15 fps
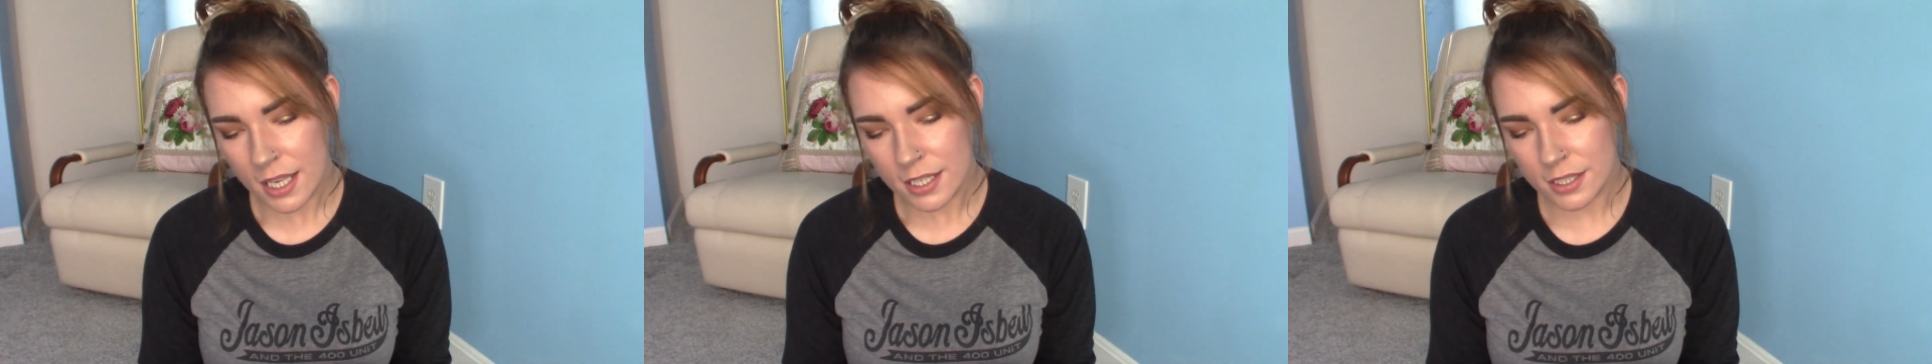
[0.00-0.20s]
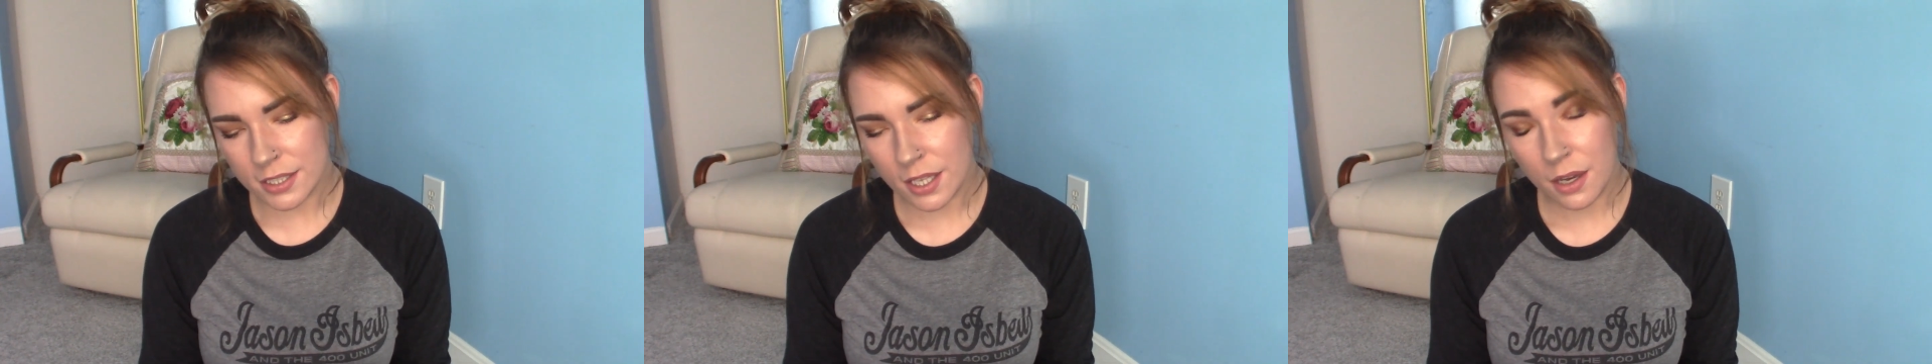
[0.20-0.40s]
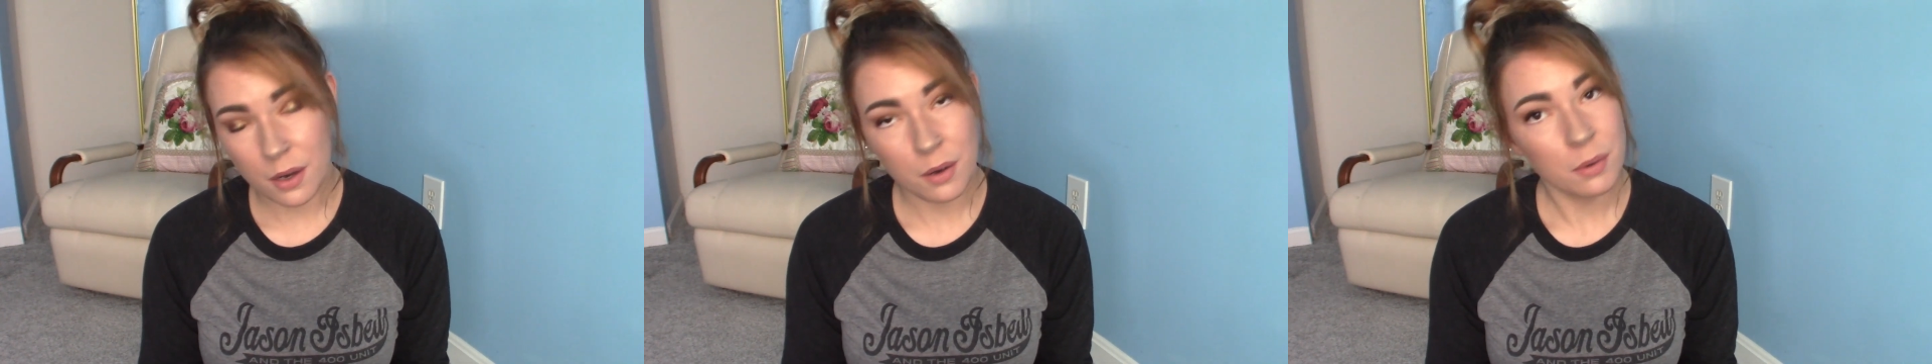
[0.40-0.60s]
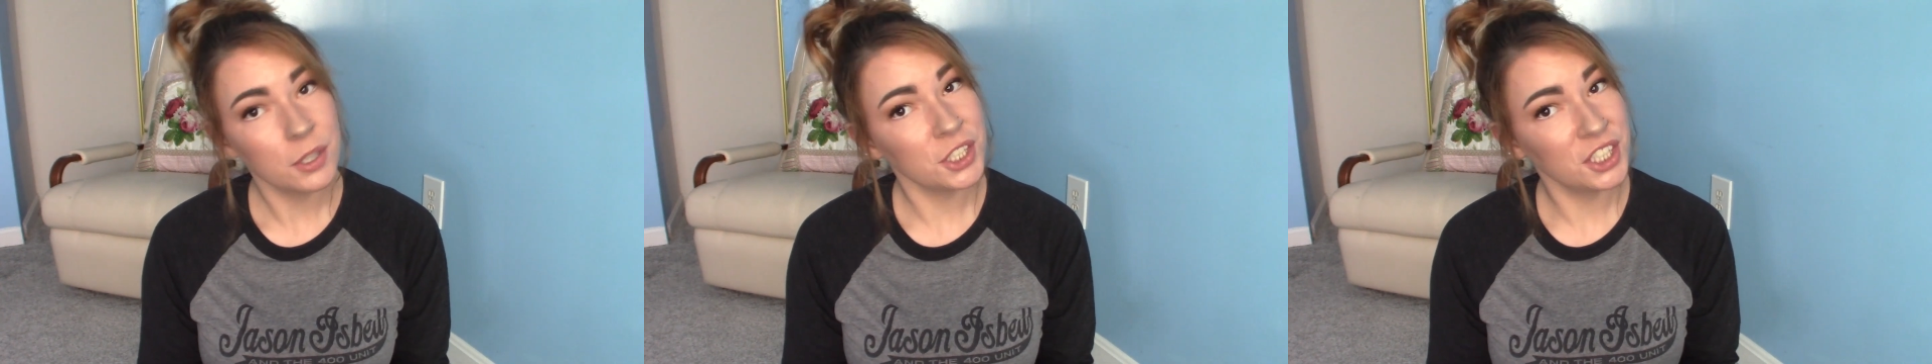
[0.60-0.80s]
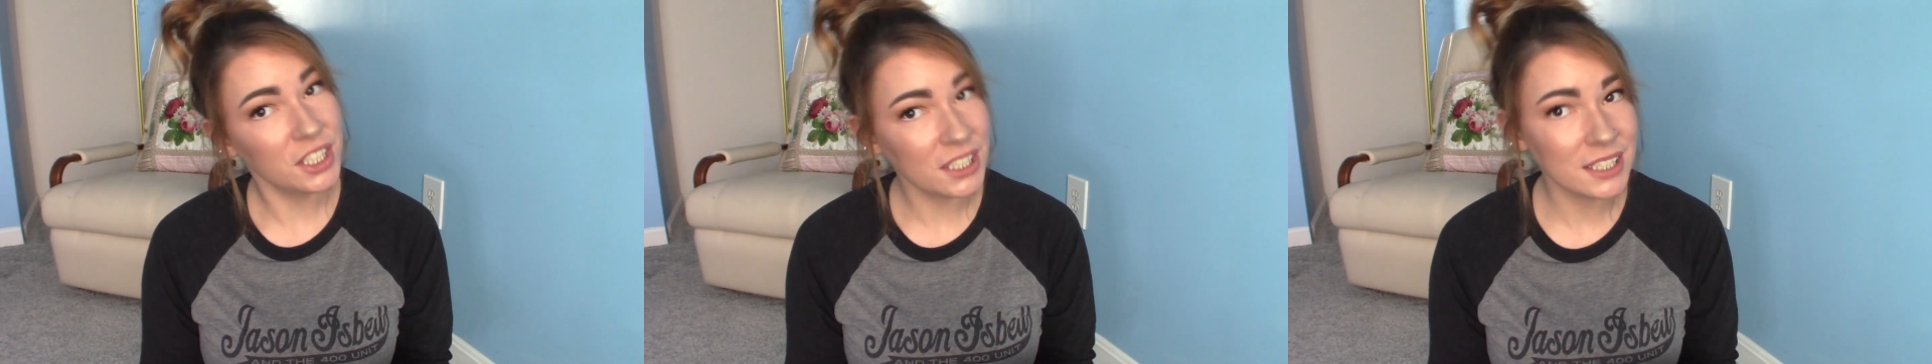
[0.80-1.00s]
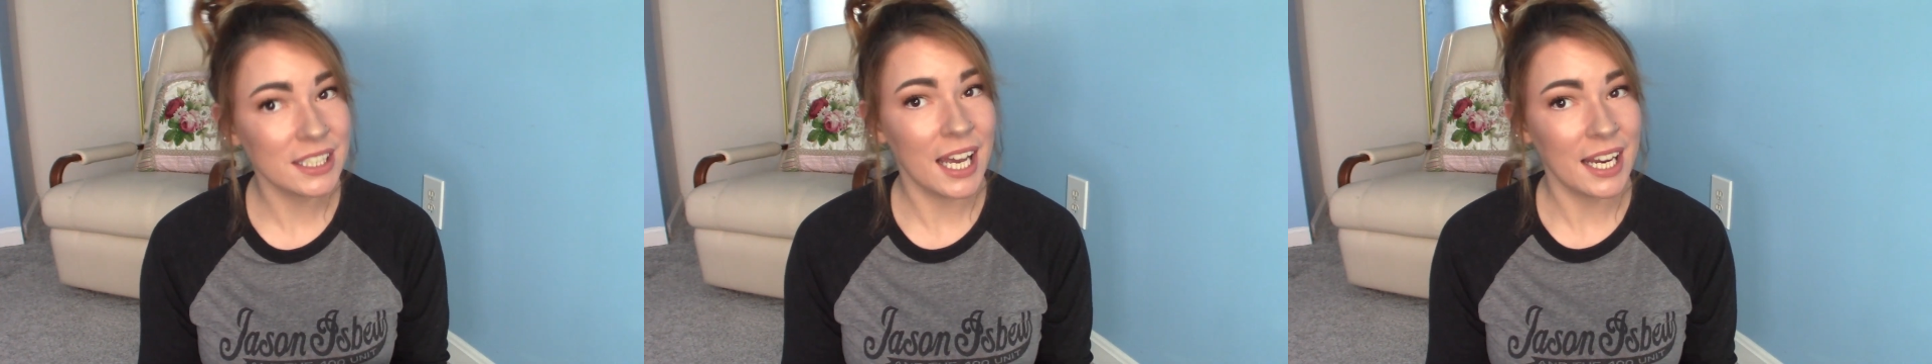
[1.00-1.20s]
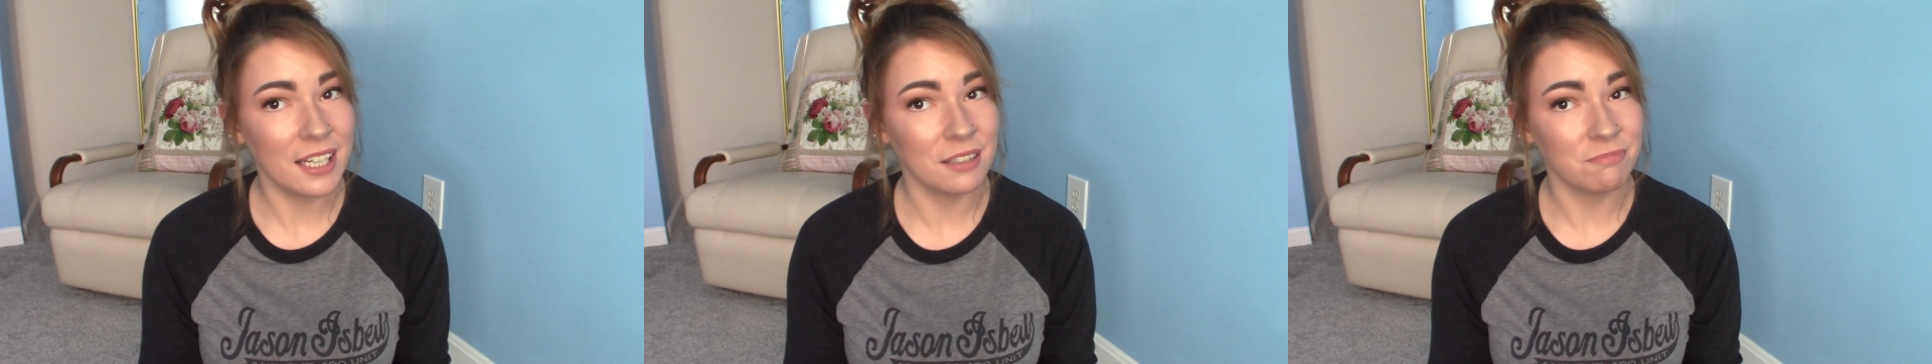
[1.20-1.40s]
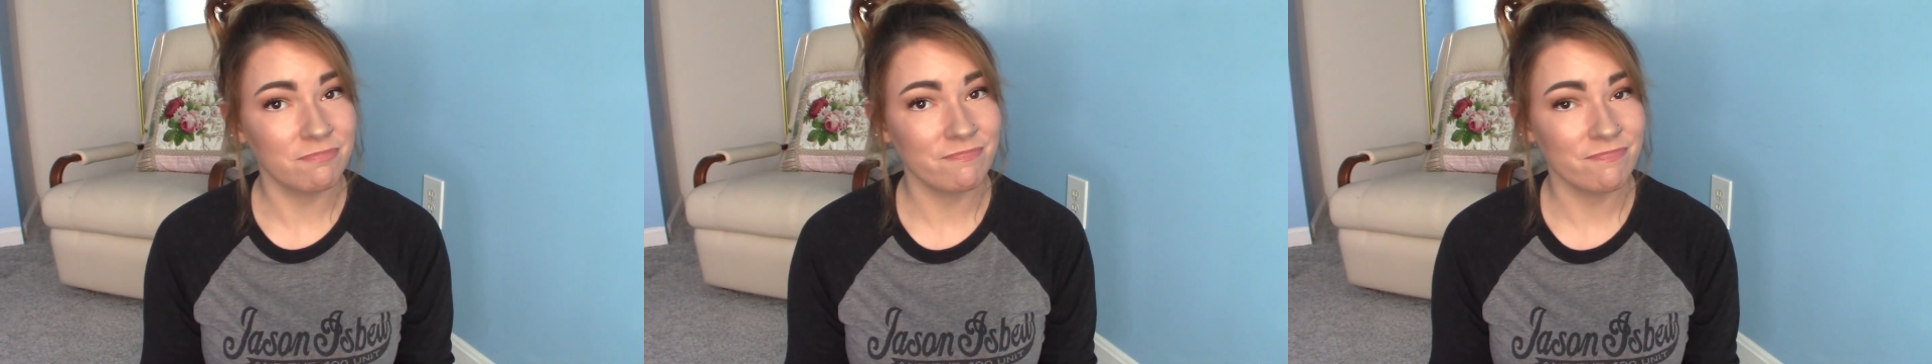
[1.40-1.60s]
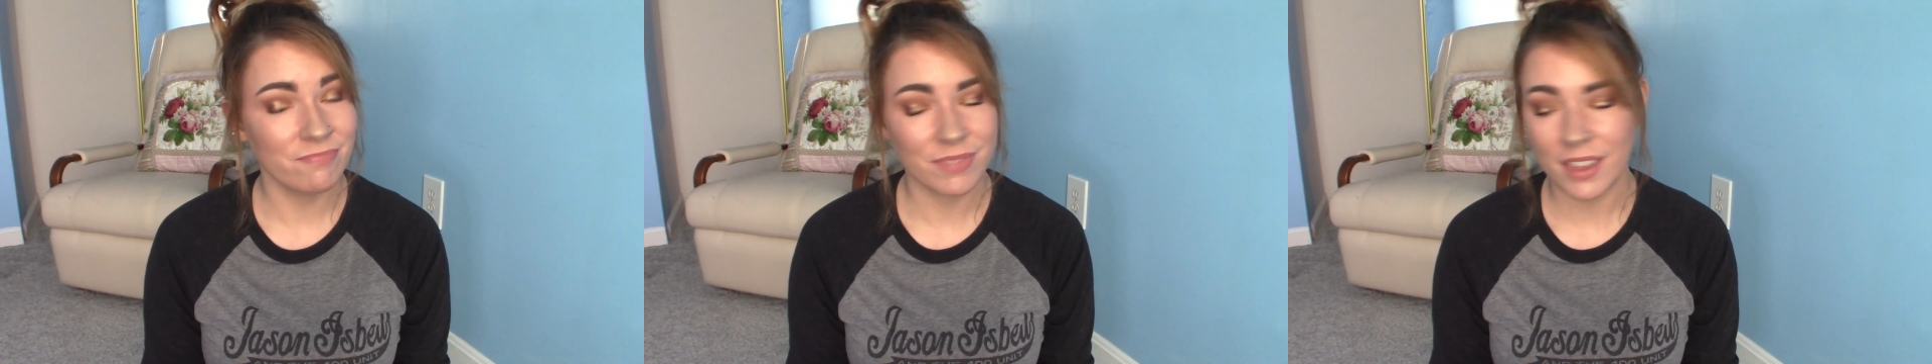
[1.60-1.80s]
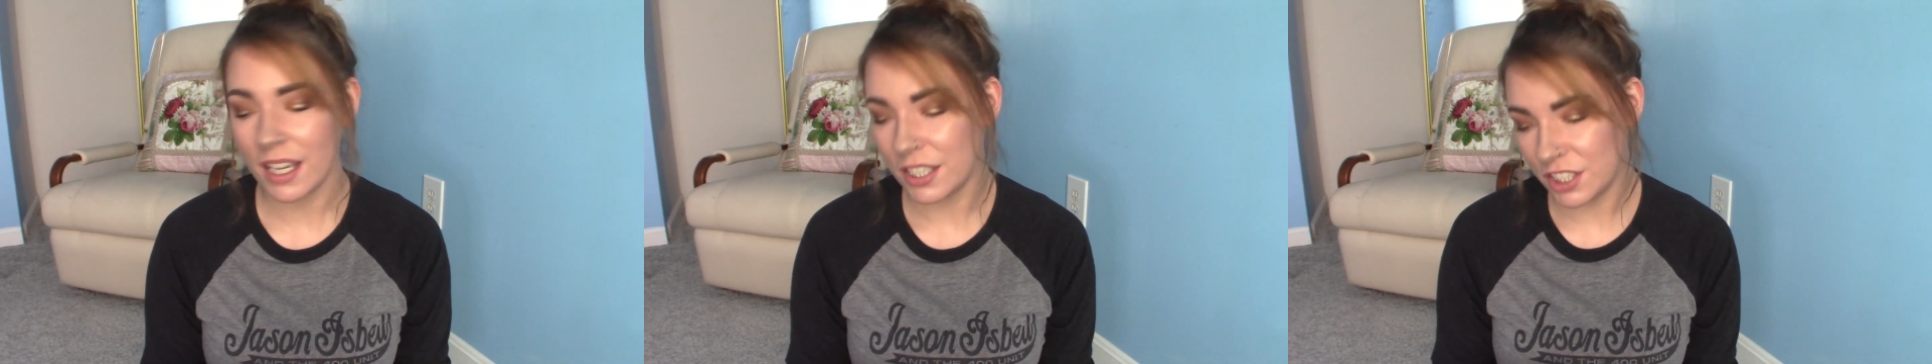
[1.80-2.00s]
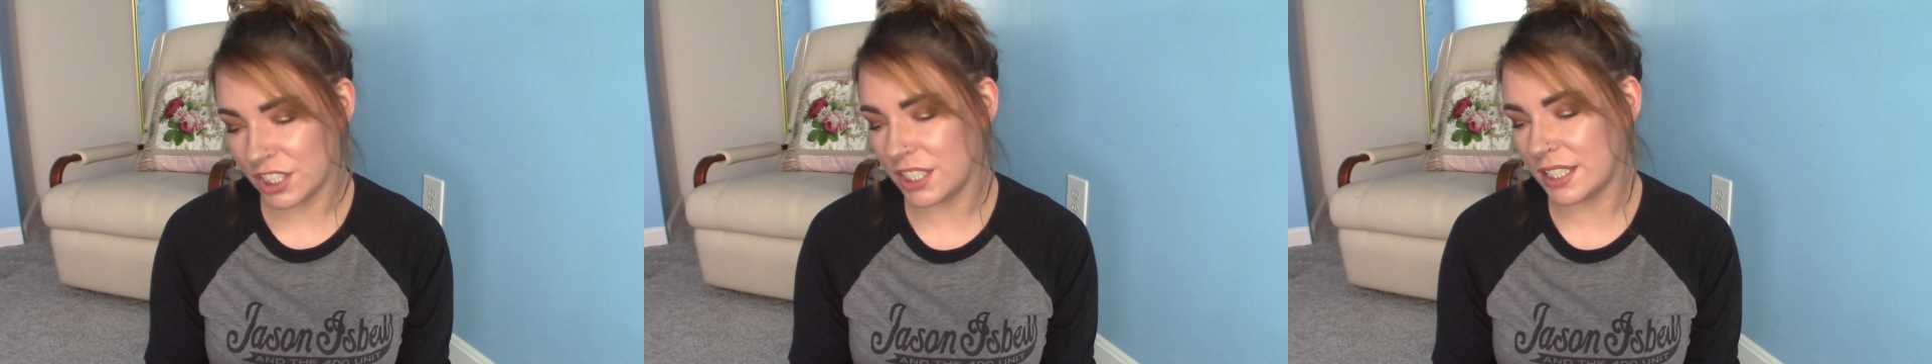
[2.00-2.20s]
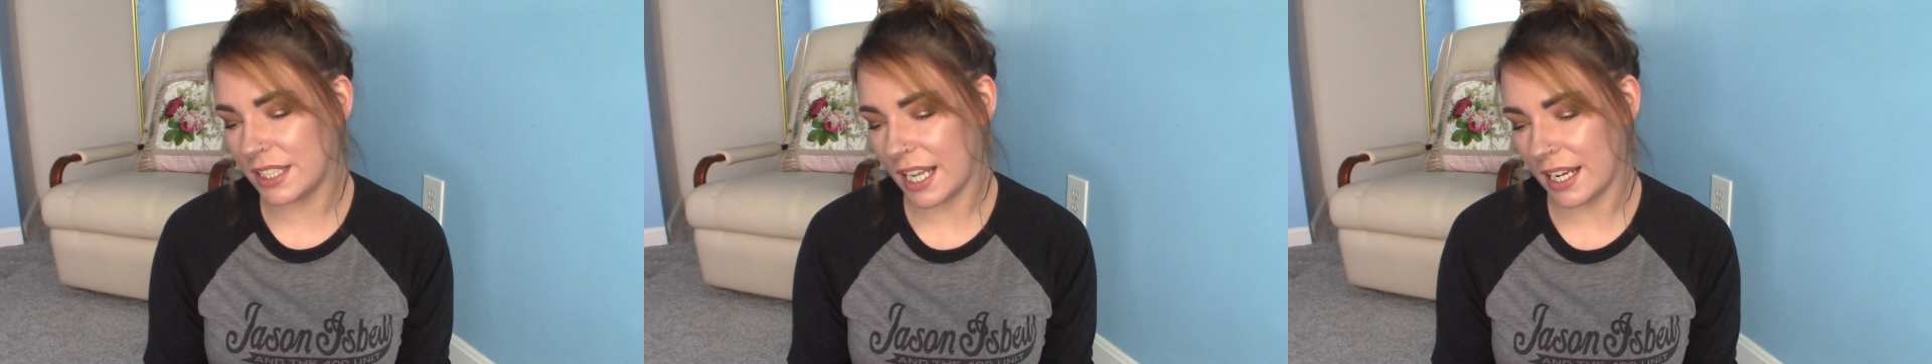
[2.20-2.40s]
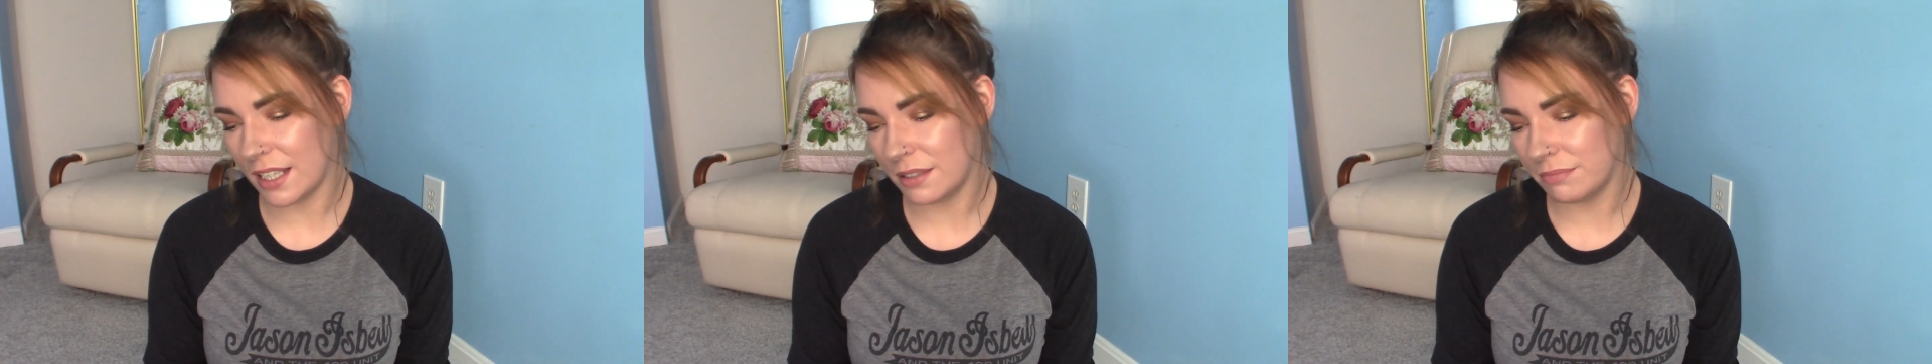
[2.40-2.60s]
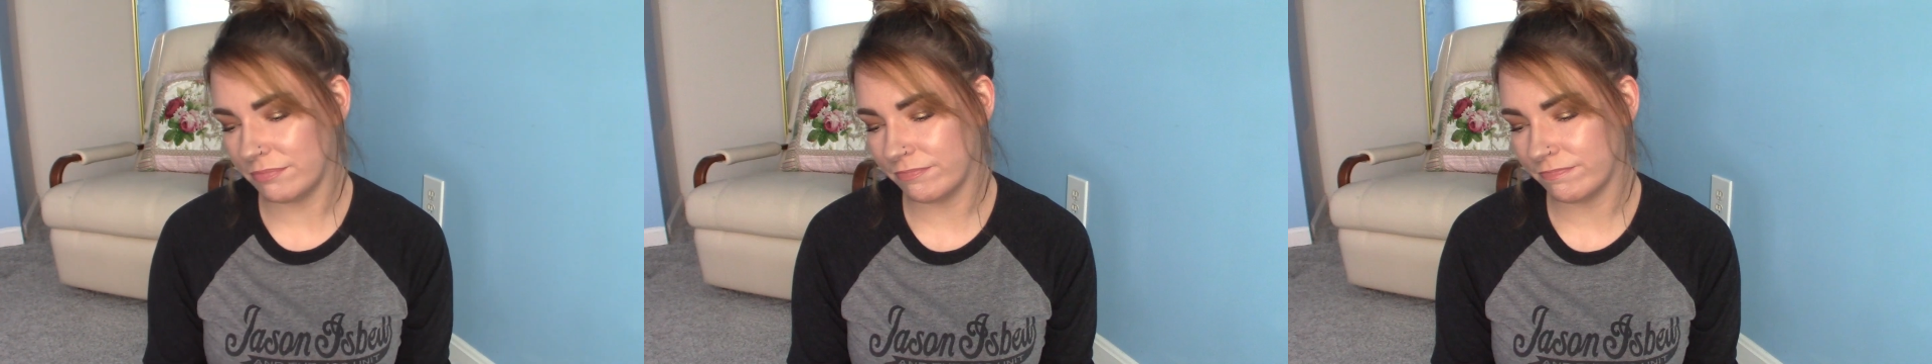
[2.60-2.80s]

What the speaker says: So she's staying. She's staying.